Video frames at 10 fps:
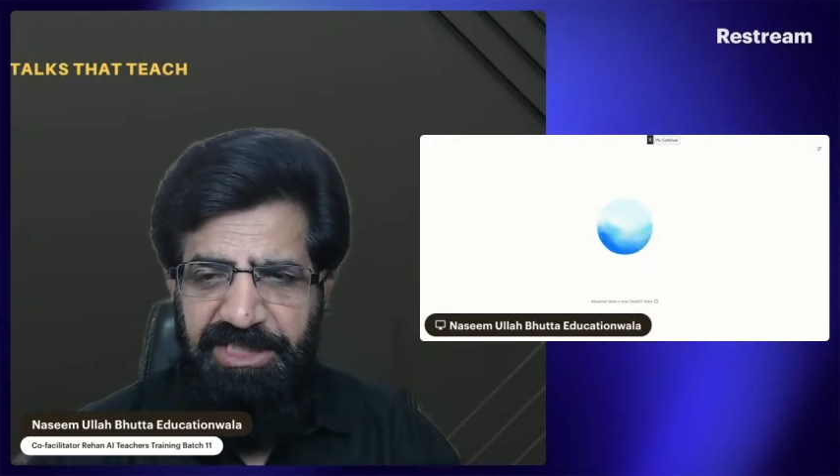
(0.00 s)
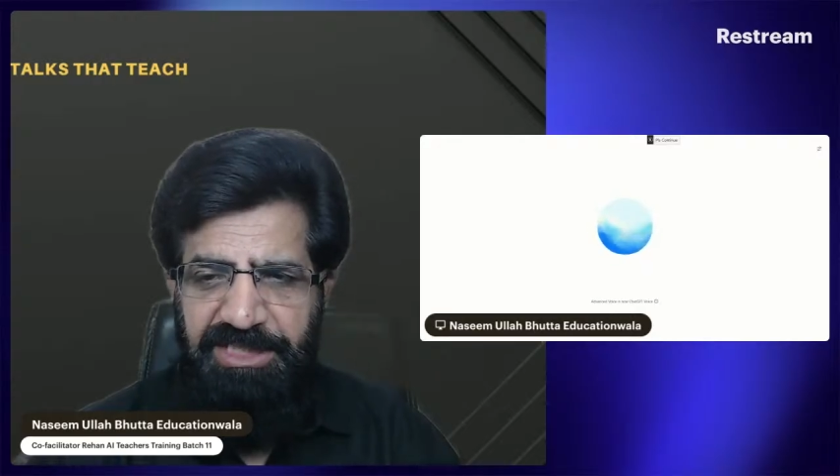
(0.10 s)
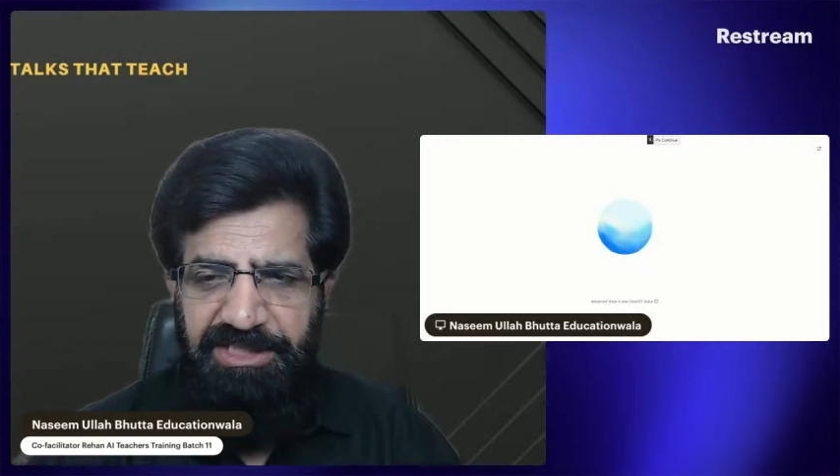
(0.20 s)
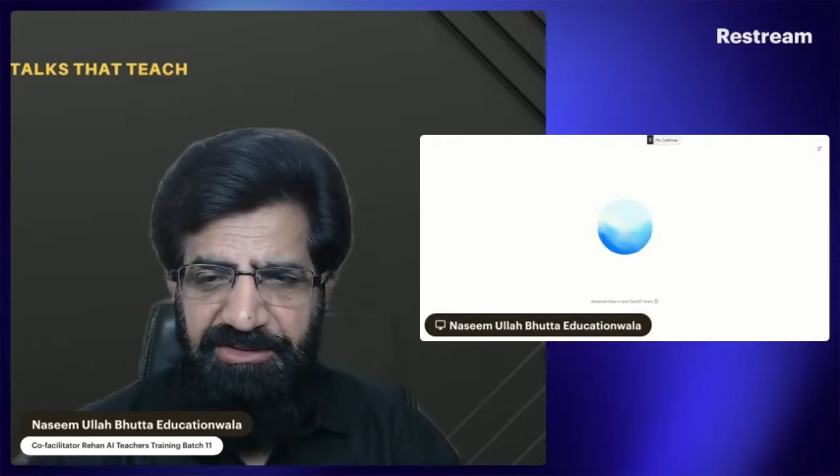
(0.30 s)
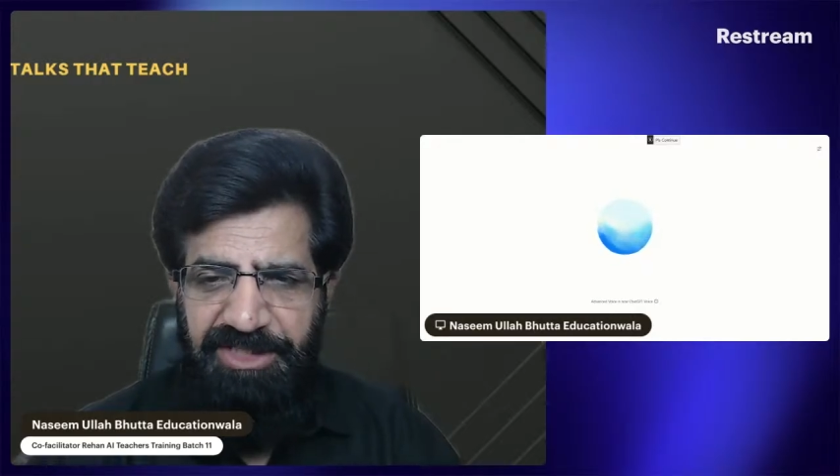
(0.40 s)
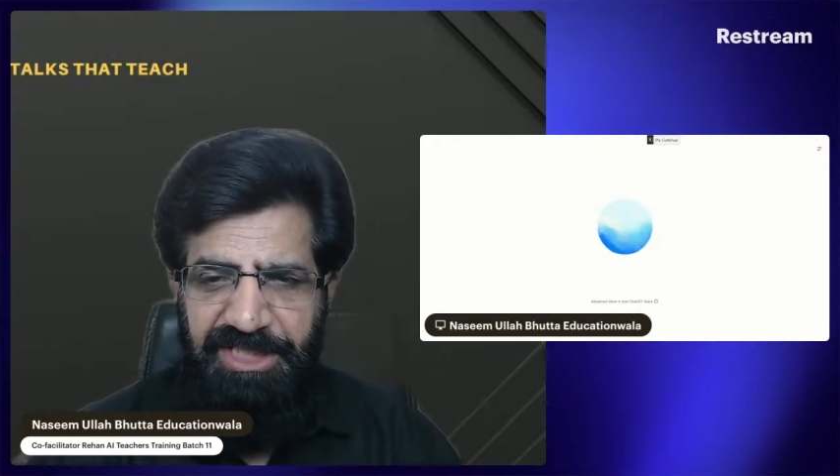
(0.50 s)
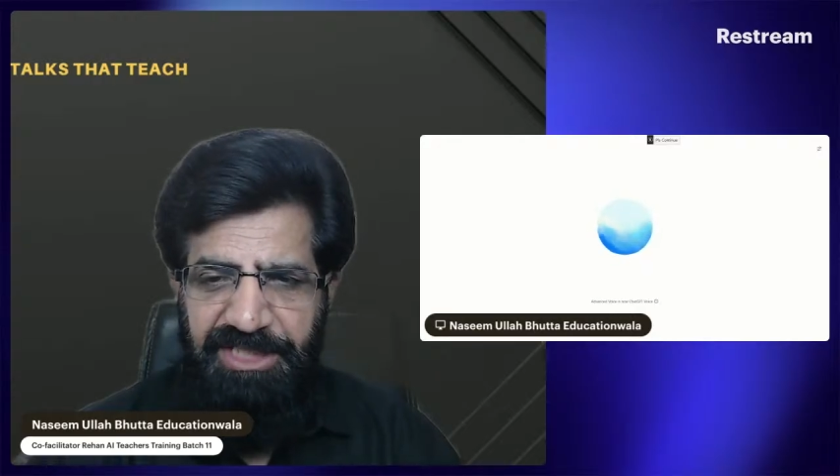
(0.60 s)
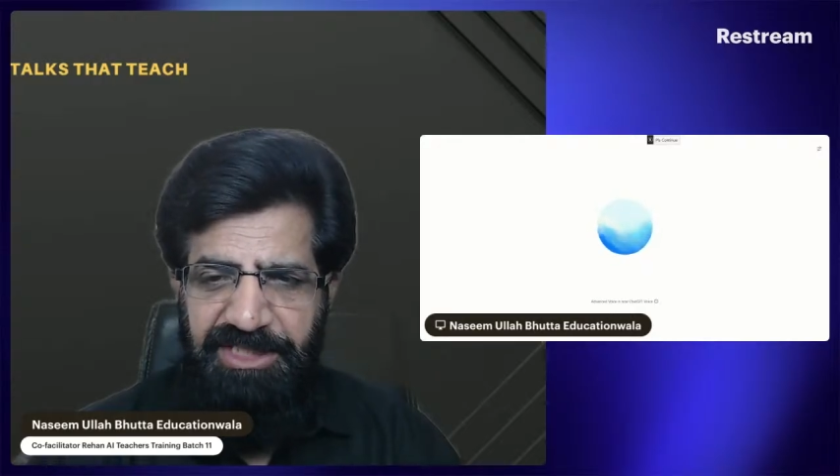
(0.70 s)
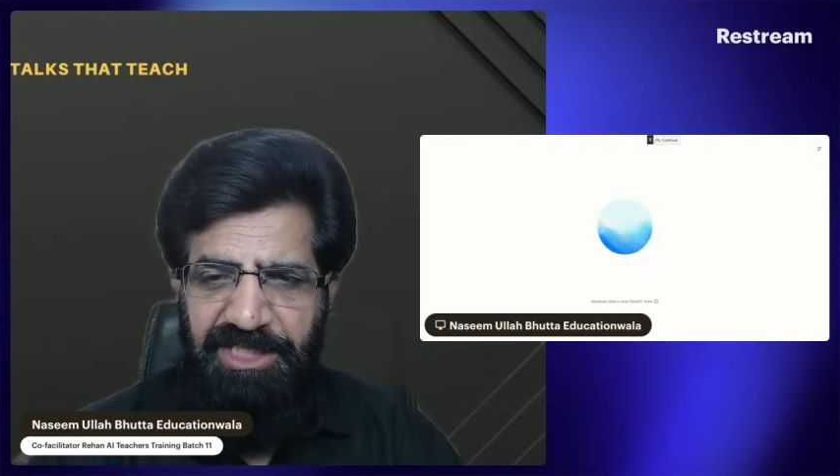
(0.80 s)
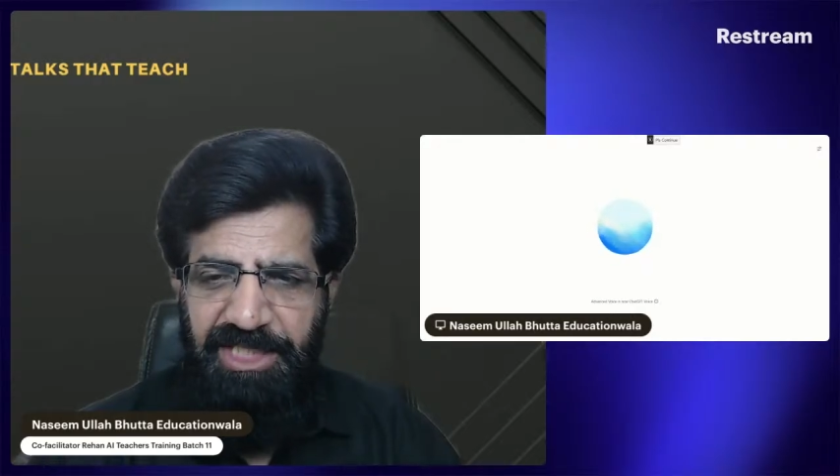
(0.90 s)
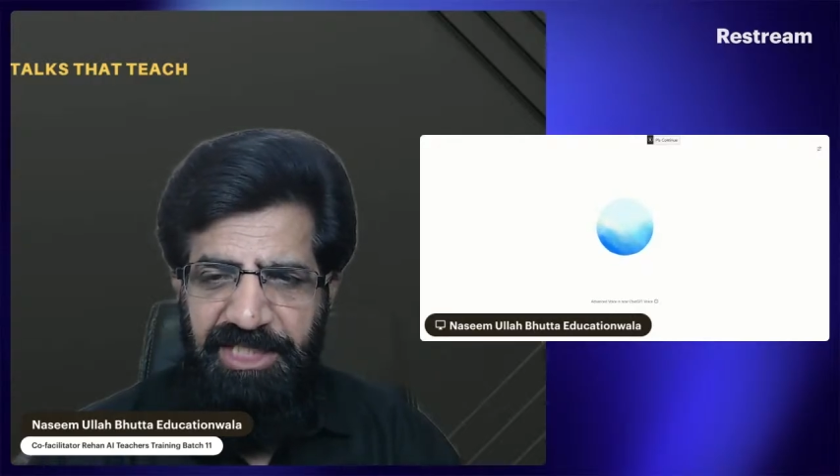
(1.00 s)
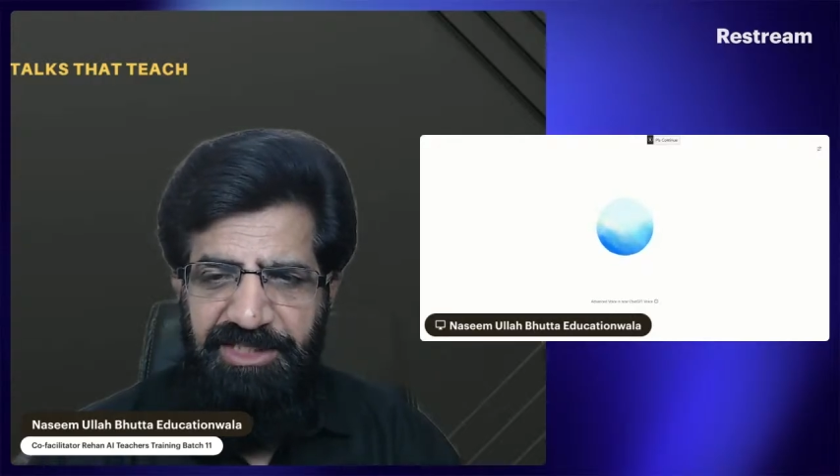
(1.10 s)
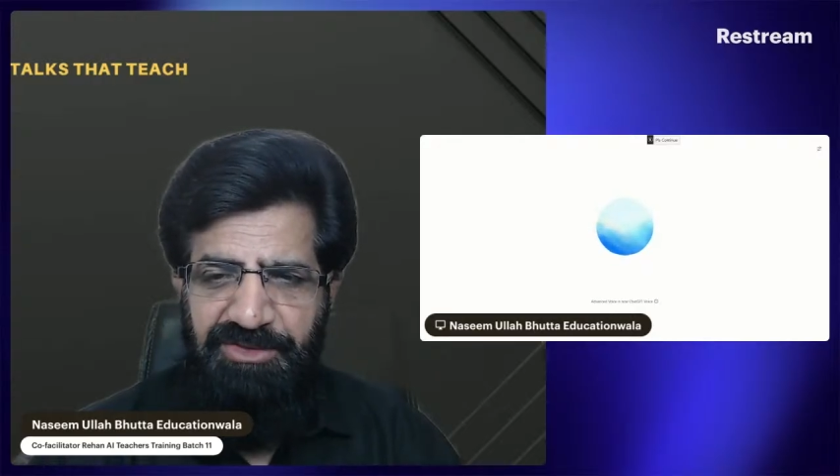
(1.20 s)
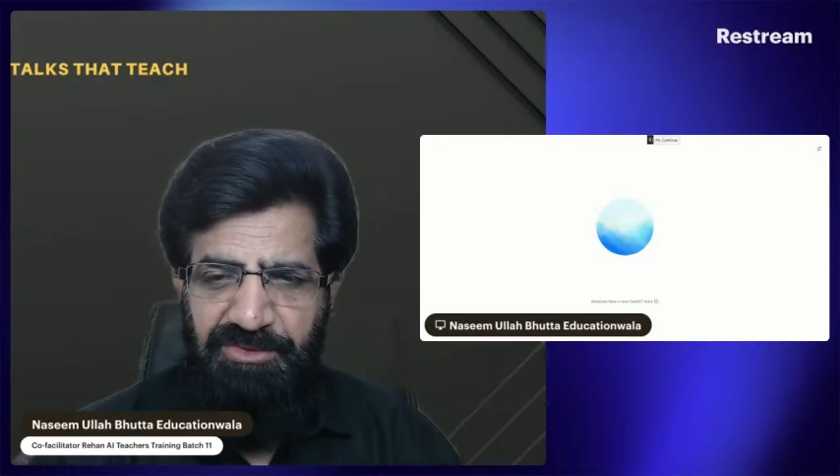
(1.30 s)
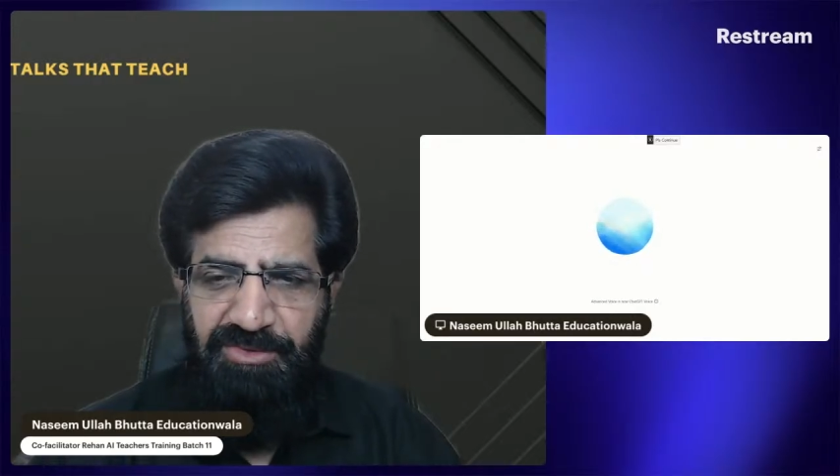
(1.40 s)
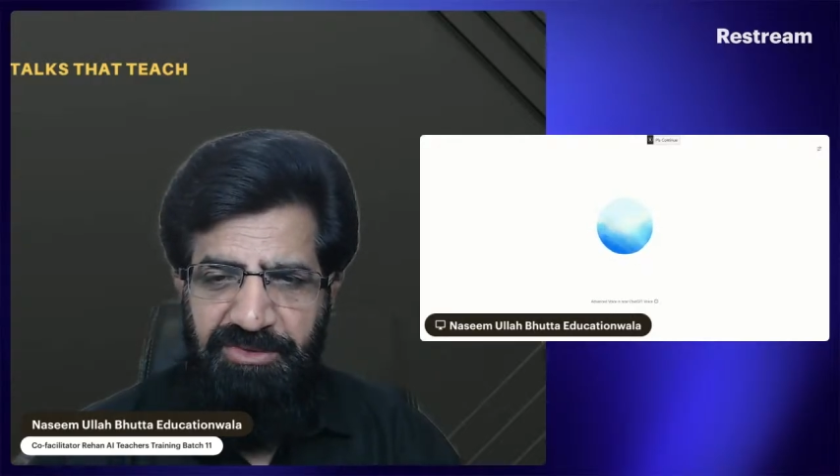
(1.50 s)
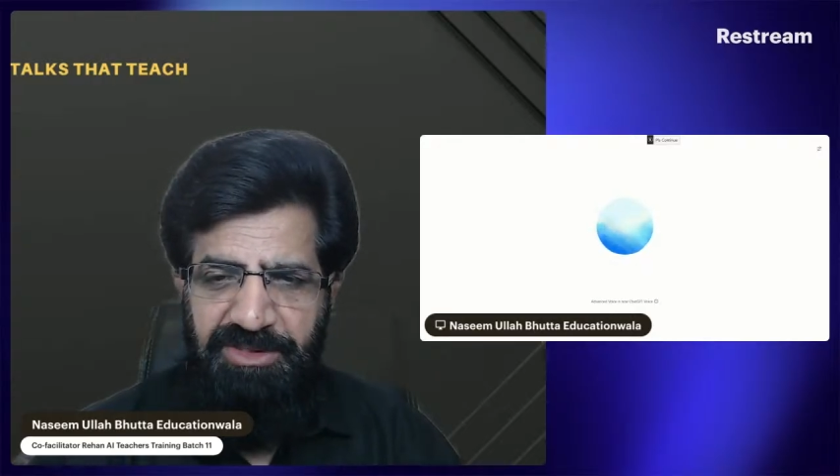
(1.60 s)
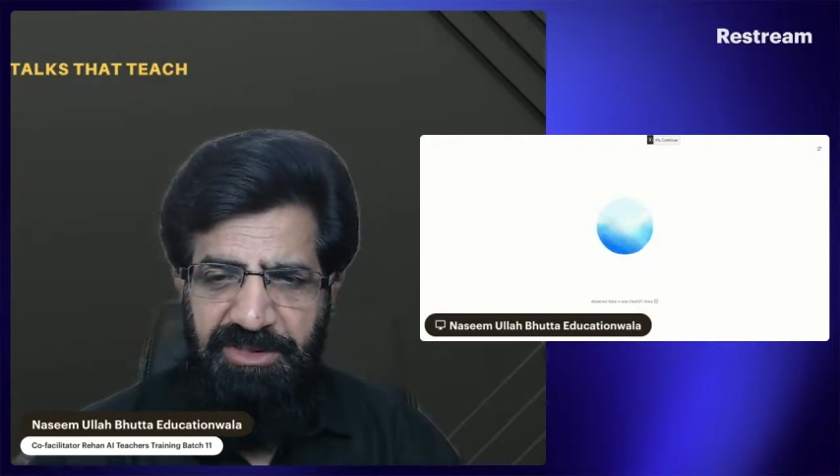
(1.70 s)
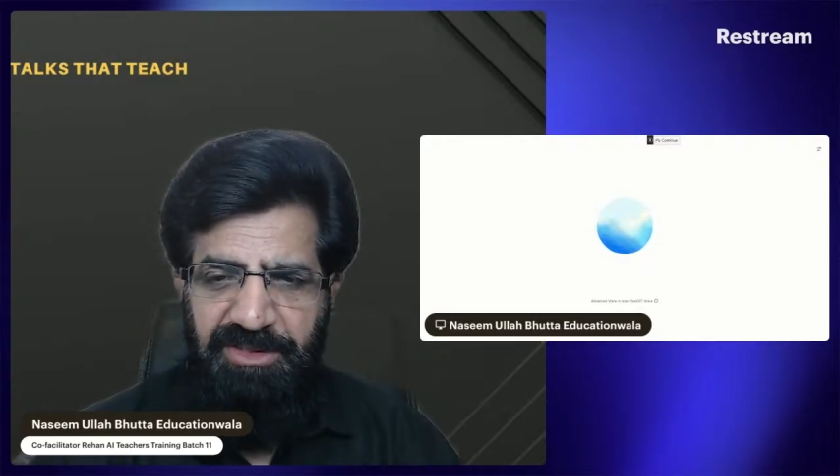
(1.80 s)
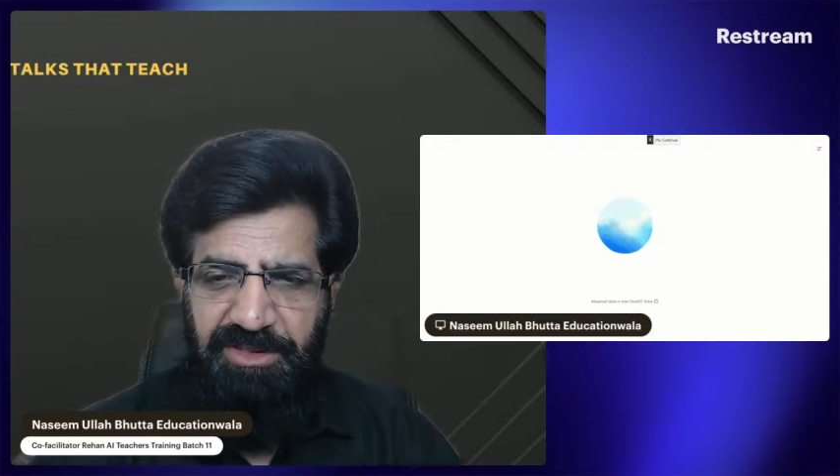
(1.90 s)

integrate AI tools